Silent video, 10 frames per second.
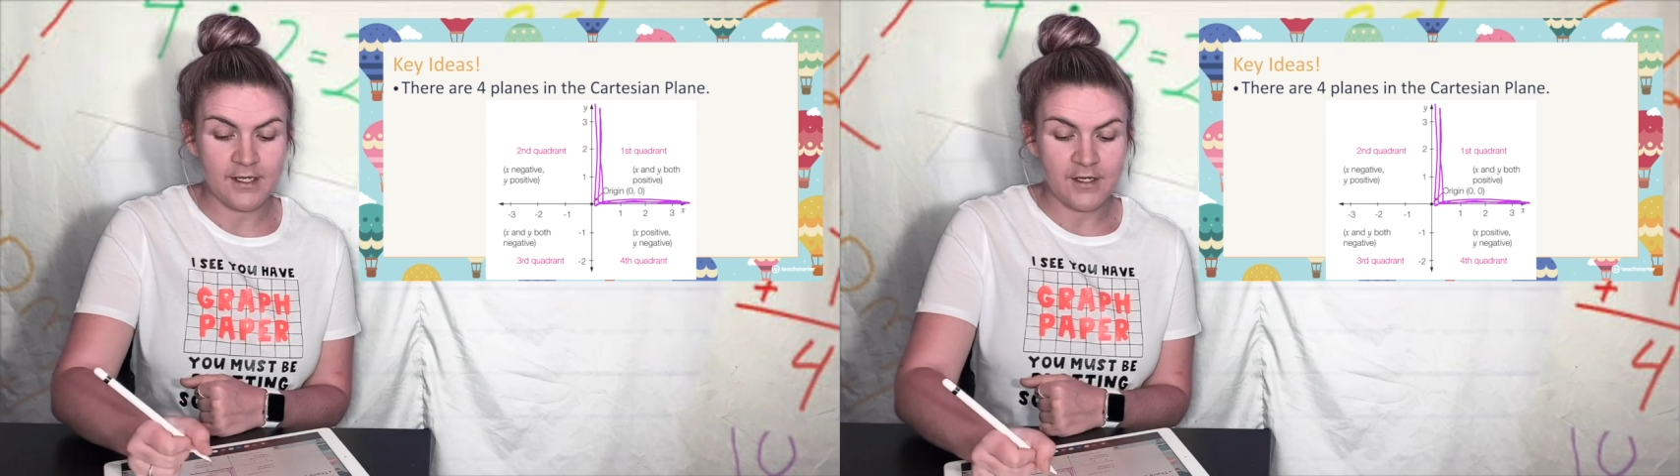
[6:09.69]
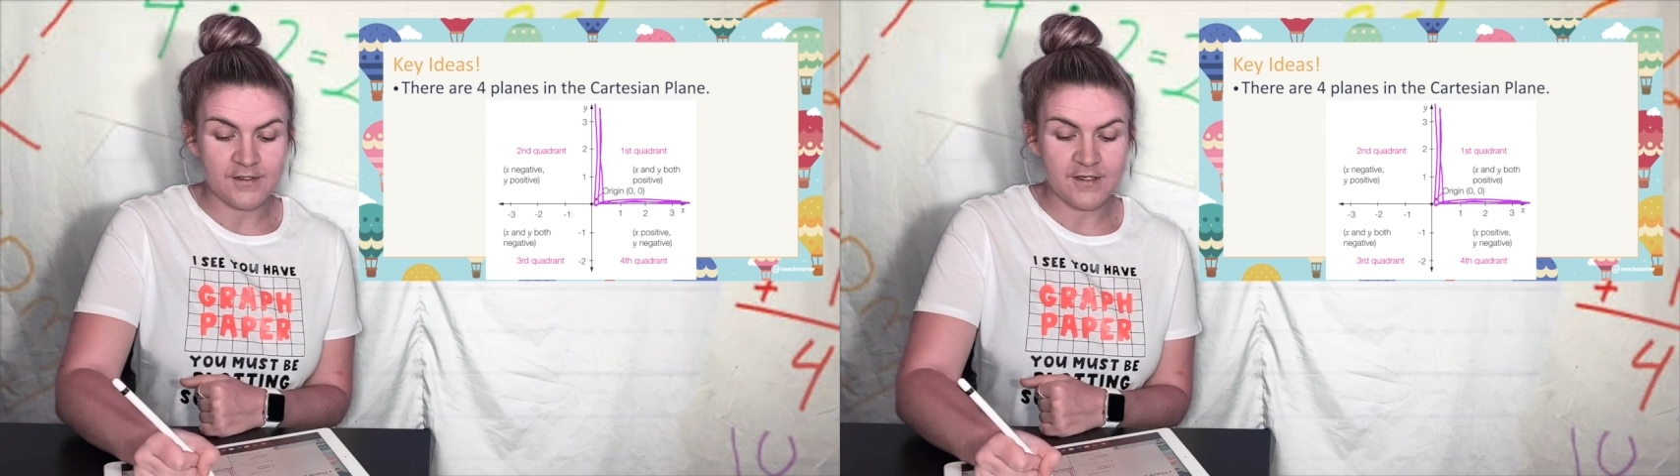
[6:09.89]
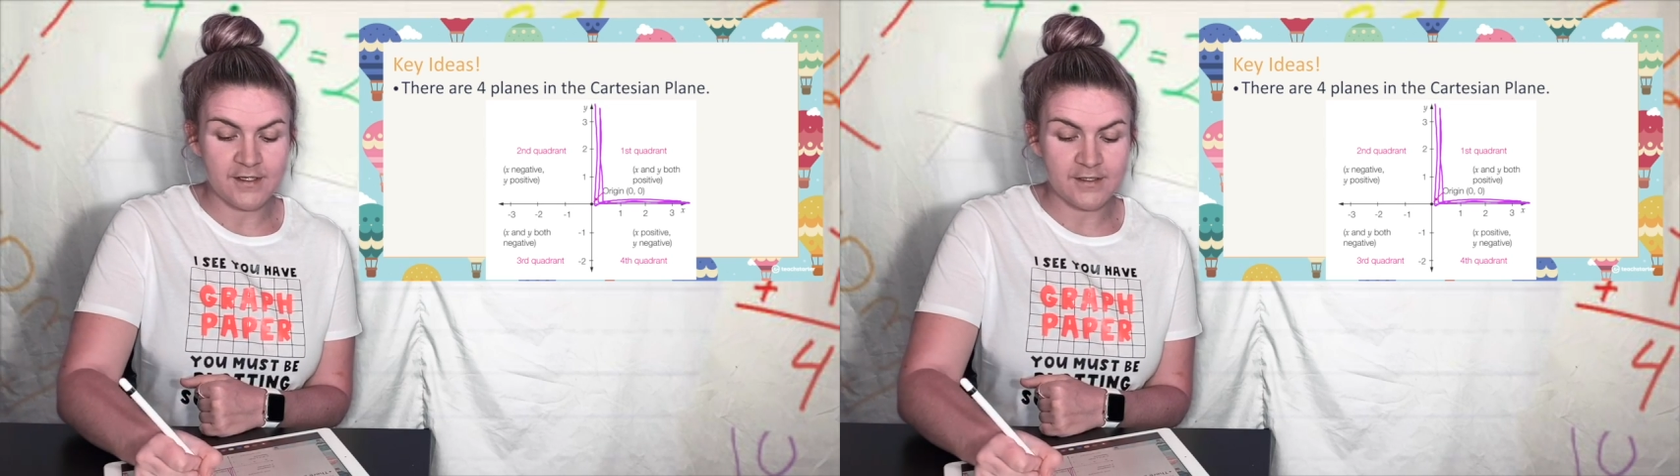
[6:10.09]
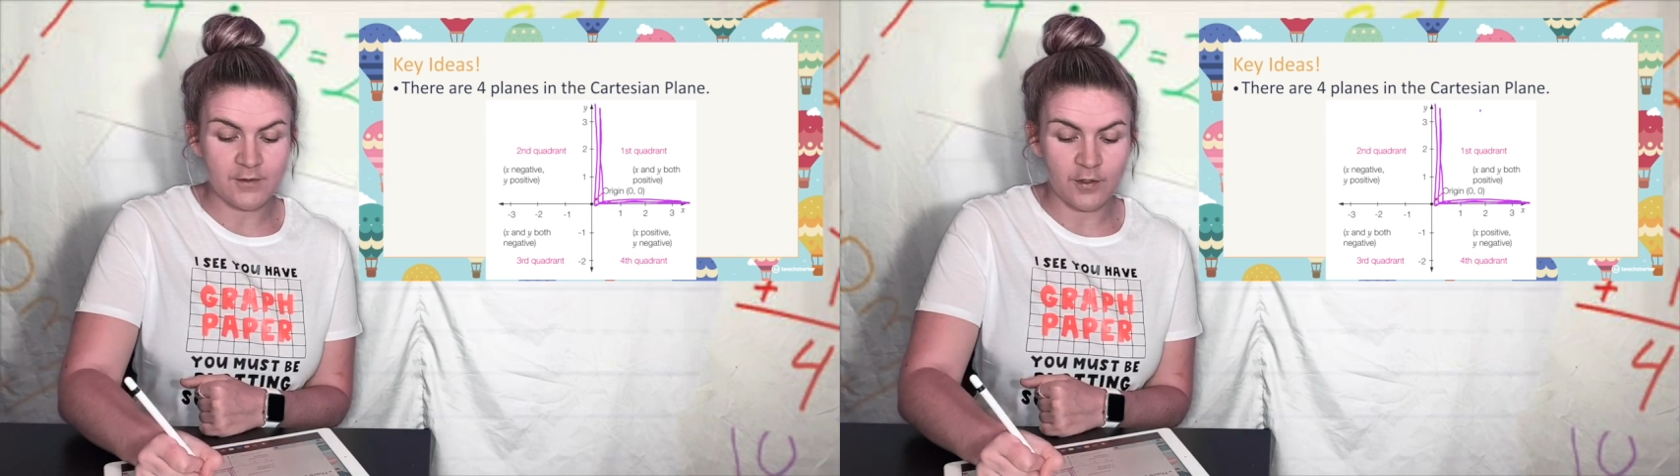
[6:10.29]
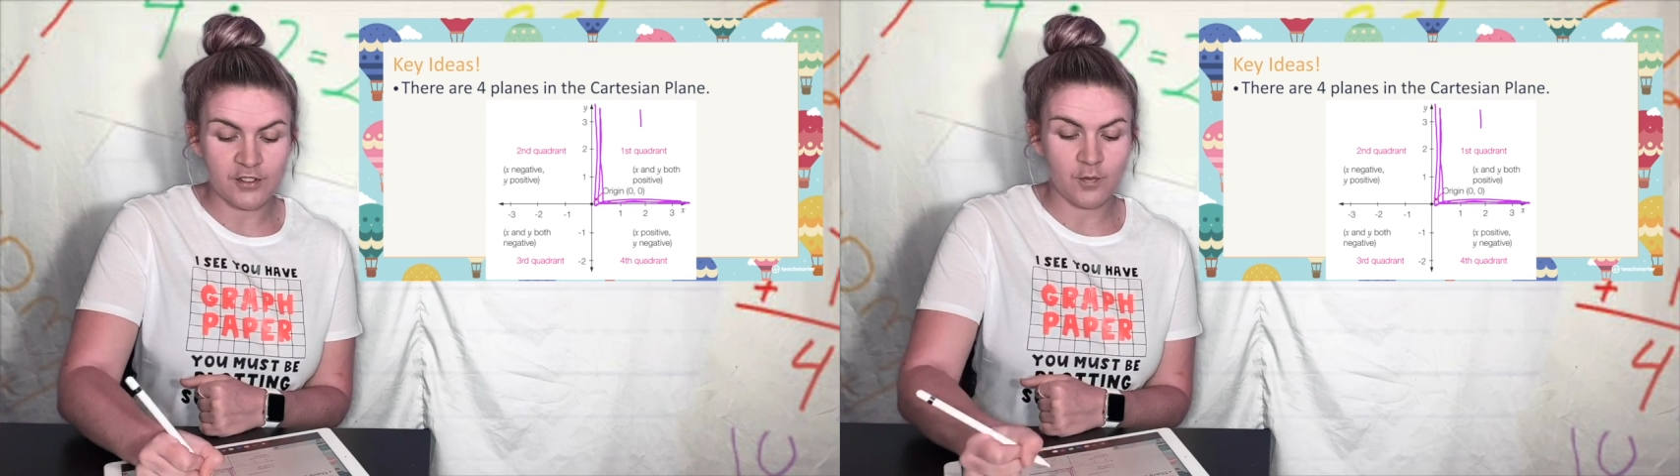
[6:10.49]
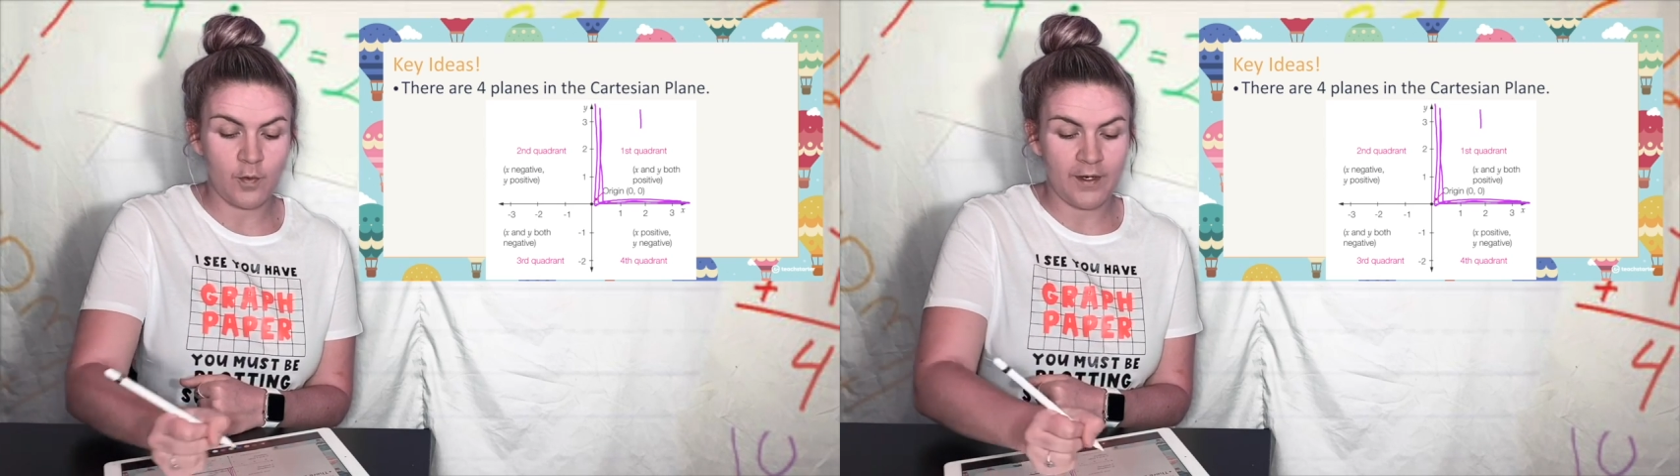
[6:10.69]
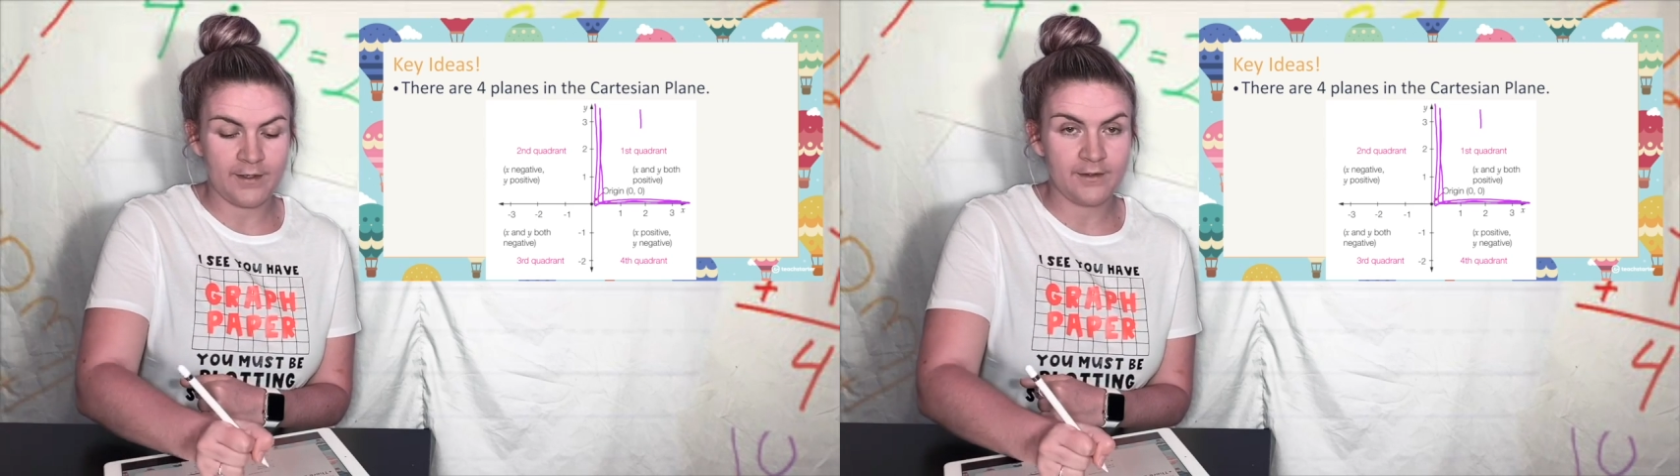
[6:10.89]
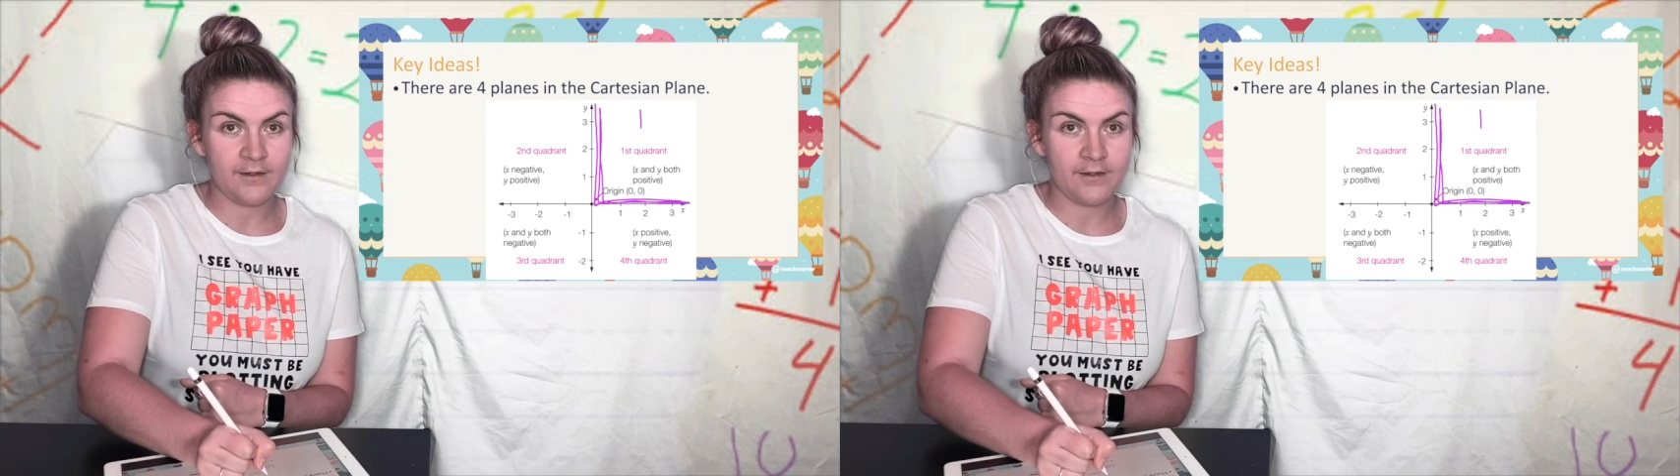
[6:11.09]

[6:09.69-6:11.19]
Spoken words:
So this is quadrant 1,